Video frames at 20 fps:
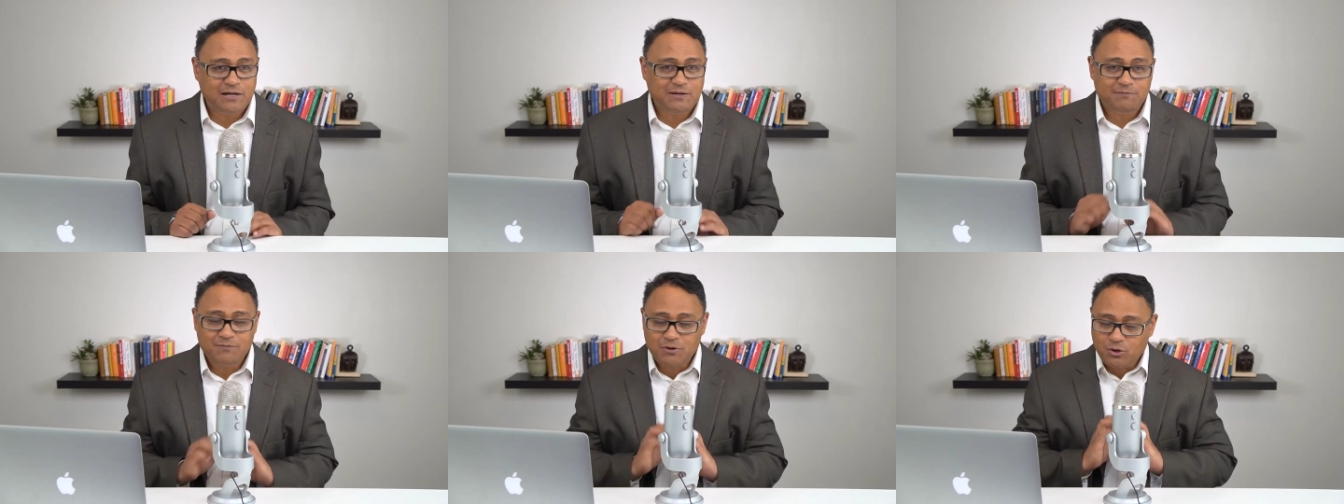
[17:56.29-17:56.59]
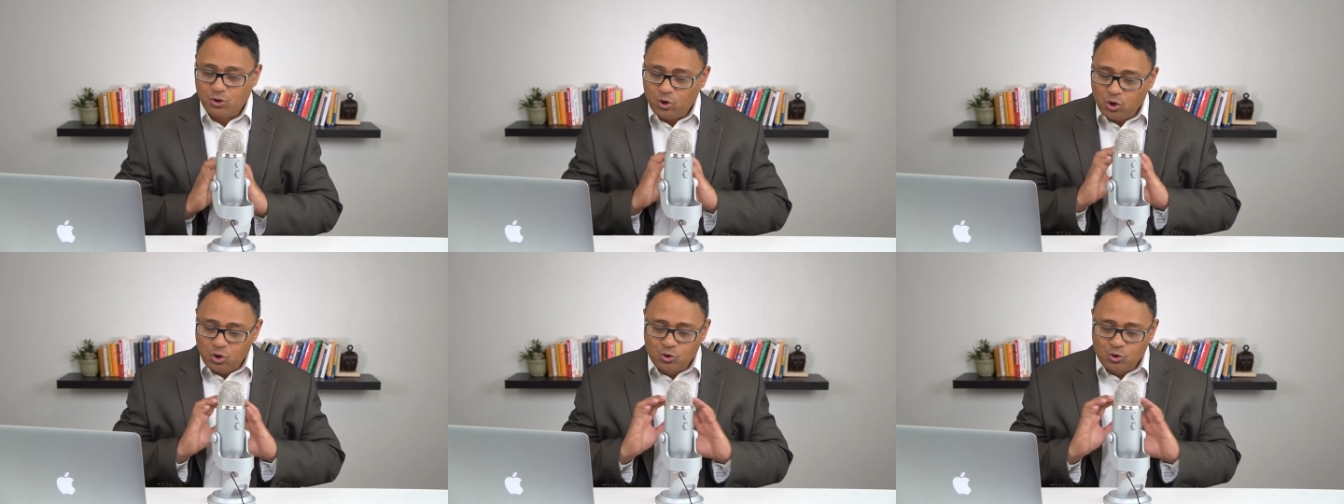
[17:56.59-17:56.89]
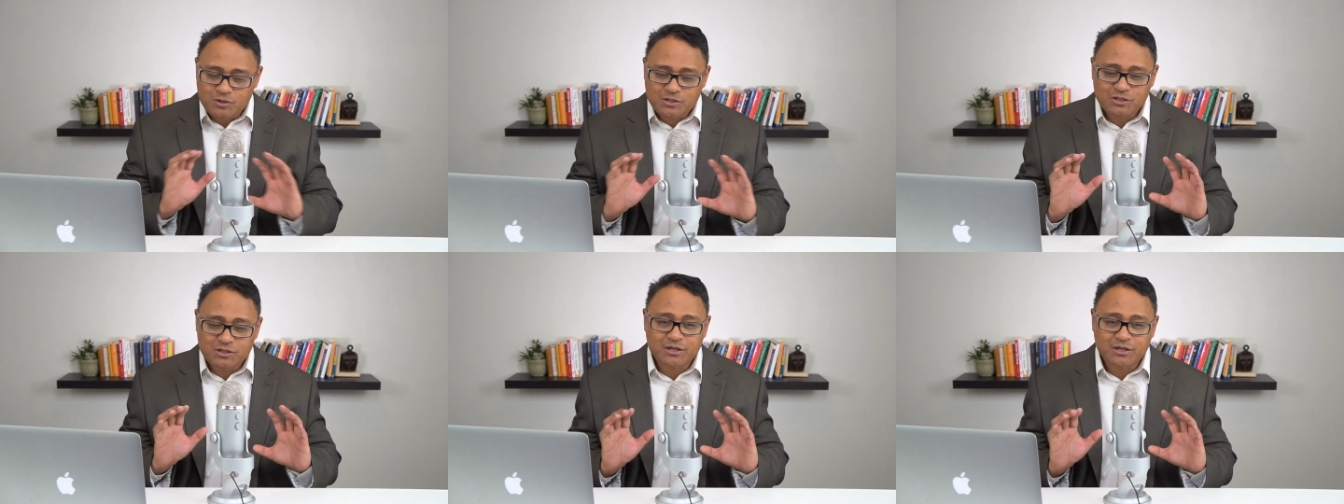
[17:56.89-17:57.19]
They're always
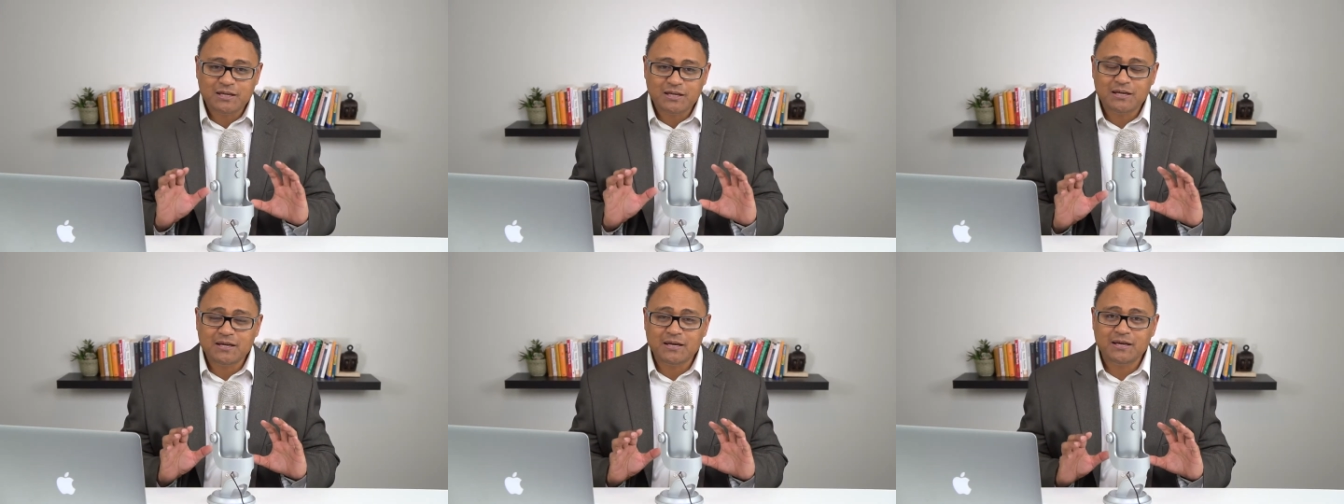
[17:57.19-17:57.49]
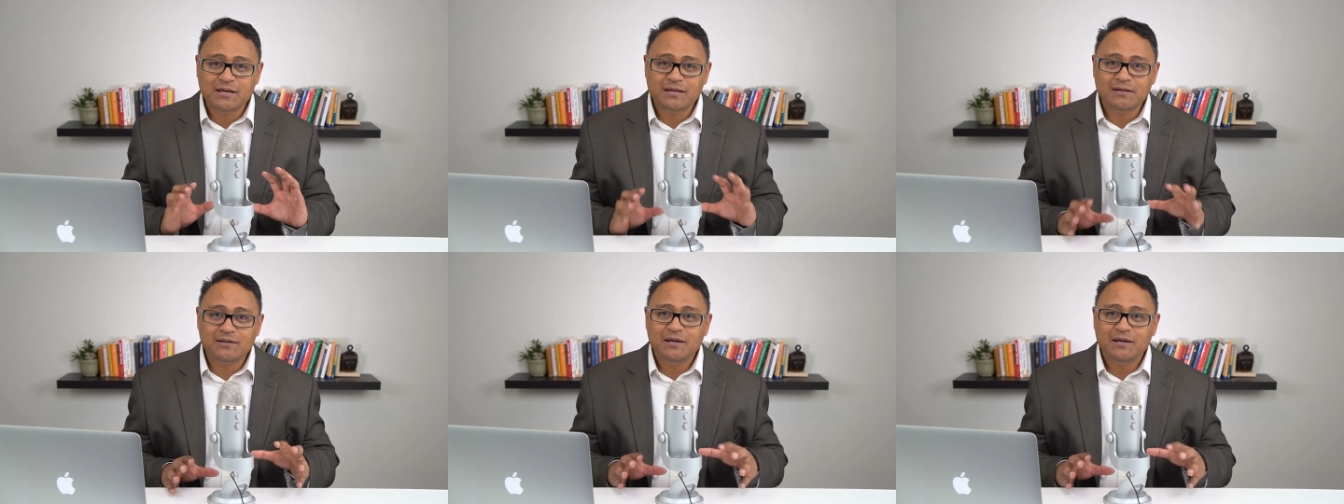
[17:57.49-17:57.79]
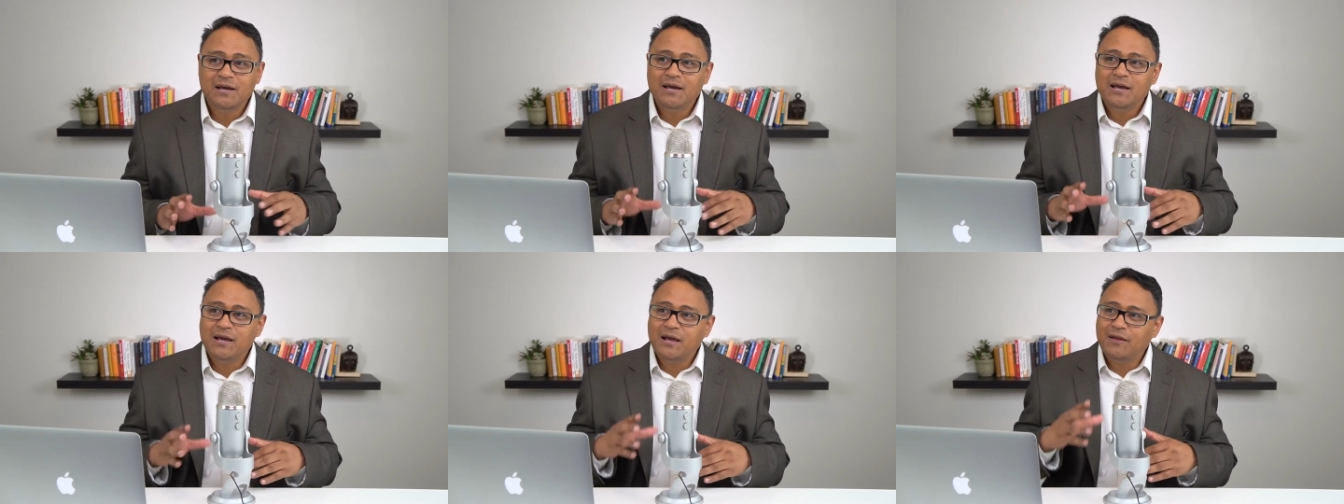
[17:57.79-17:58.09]
looking ahead,
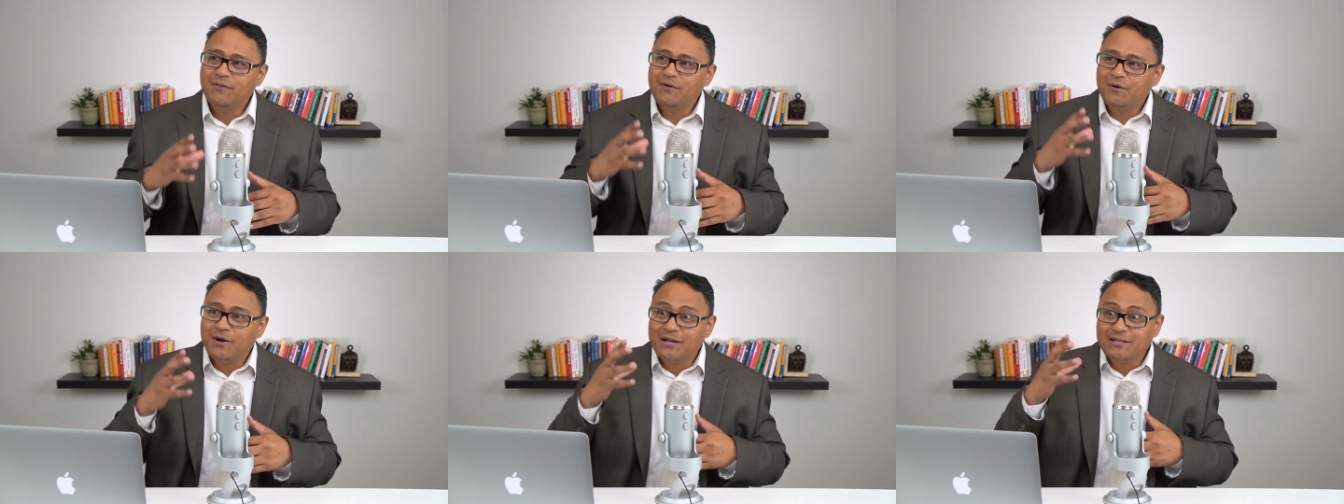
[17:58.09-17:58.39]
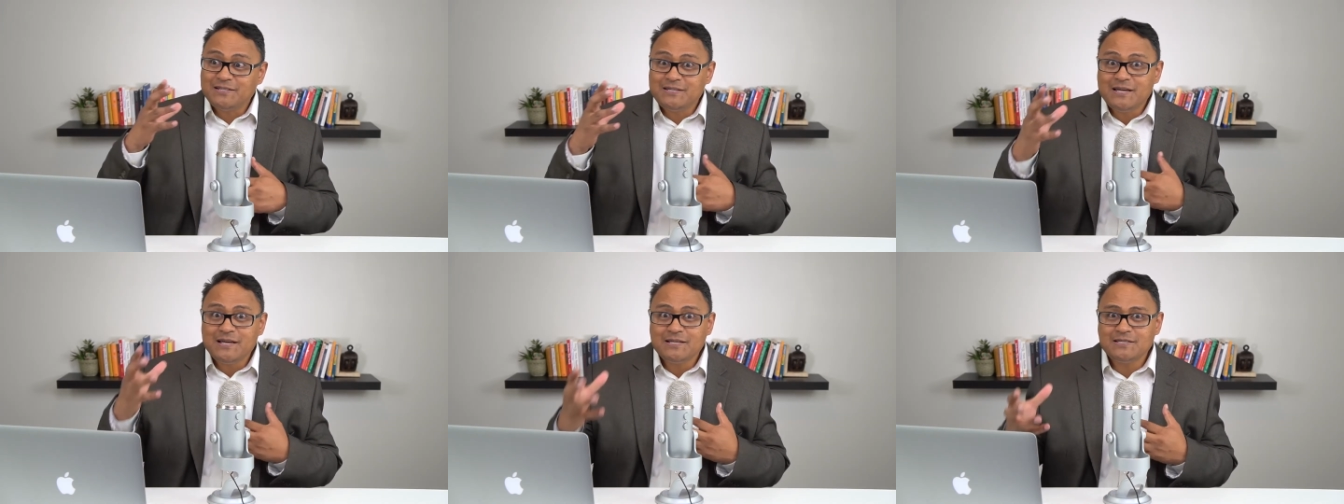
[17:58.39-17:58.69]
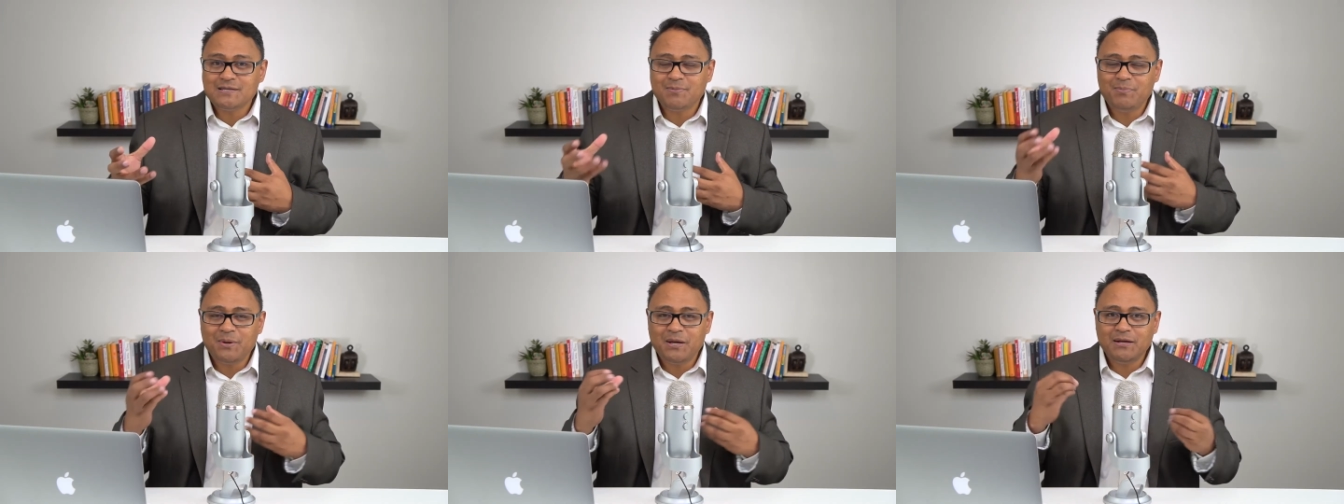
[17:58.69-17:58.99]
and they're
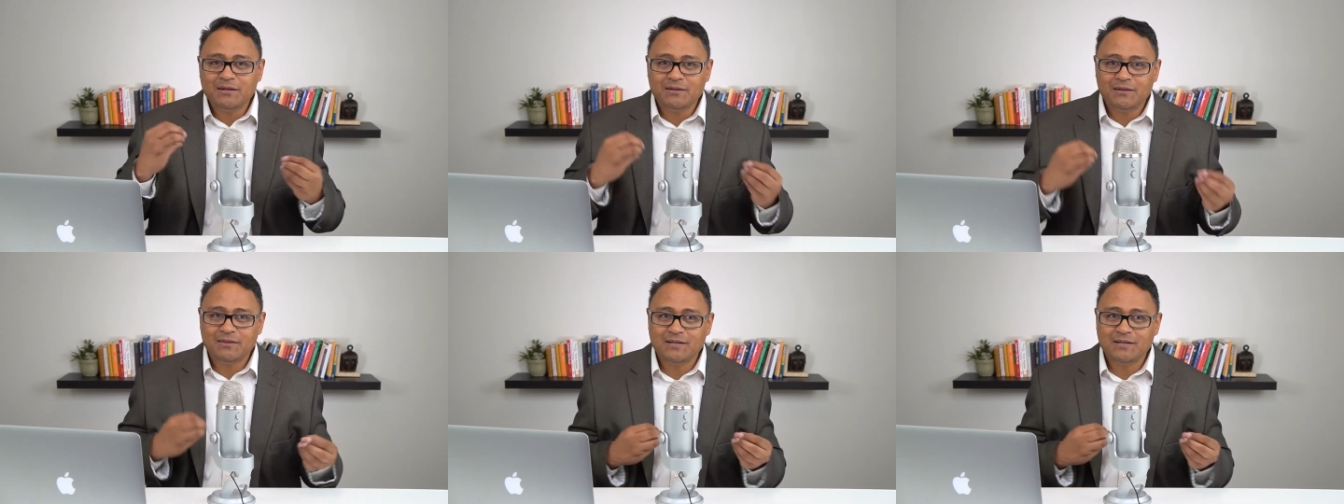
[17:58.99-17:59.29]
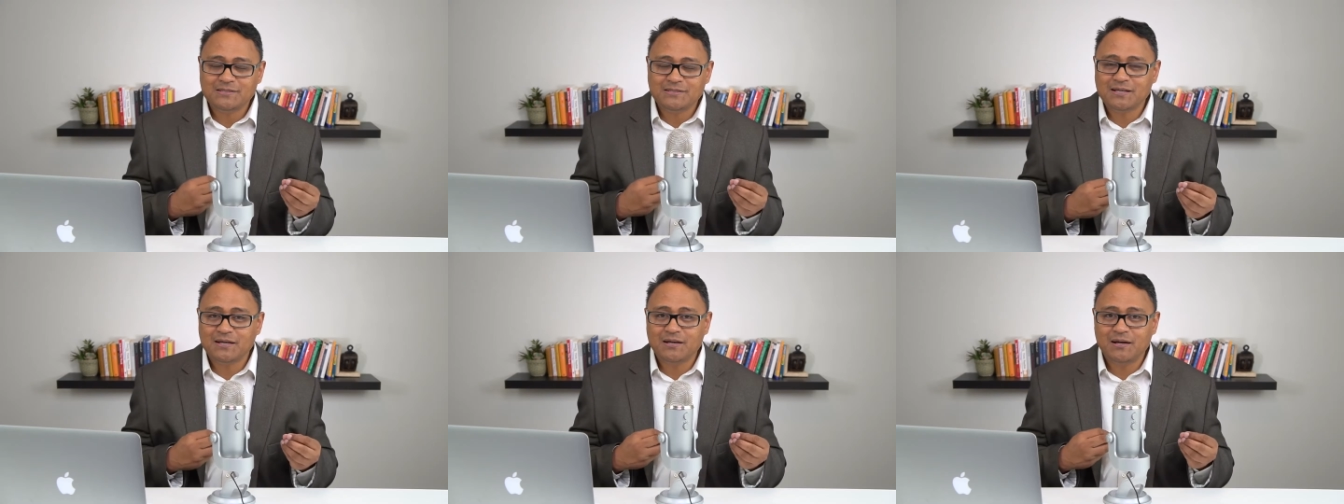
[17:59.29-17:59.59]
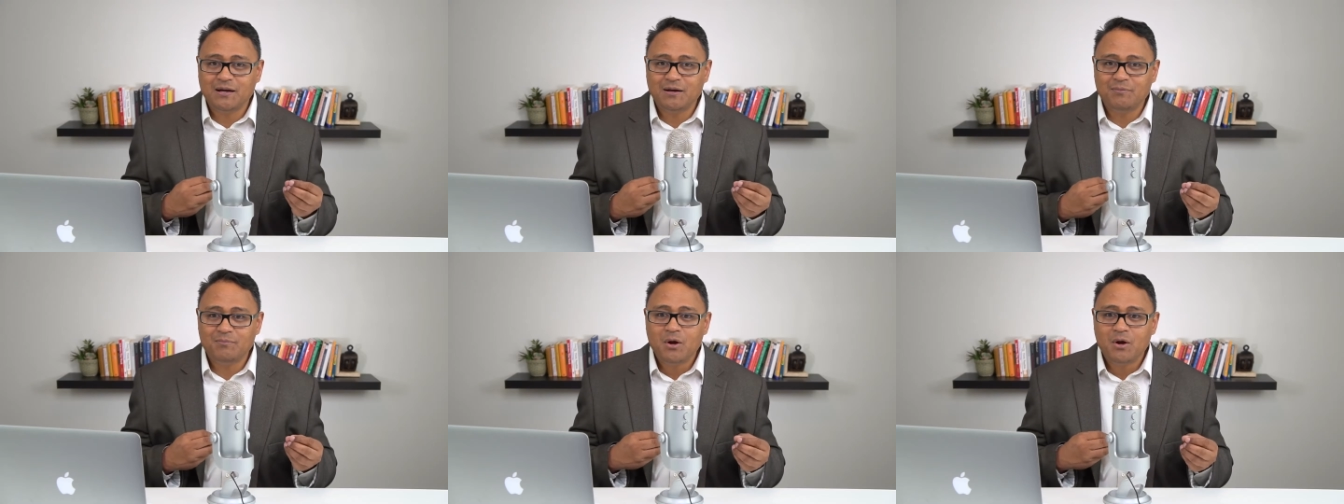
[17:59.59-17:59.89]
anticipating the things that
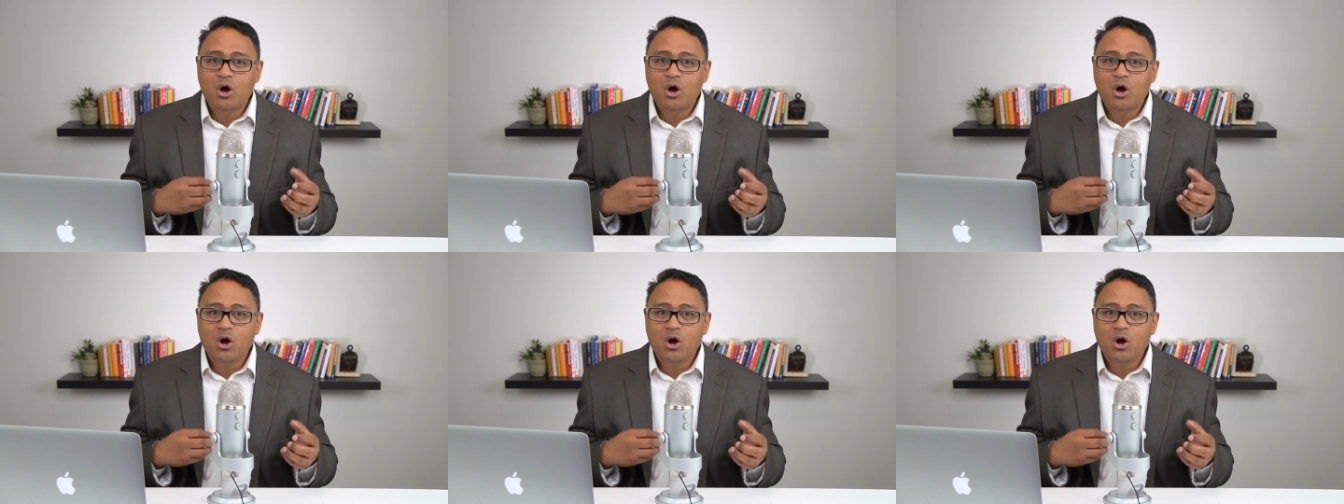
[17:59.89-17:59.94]
come,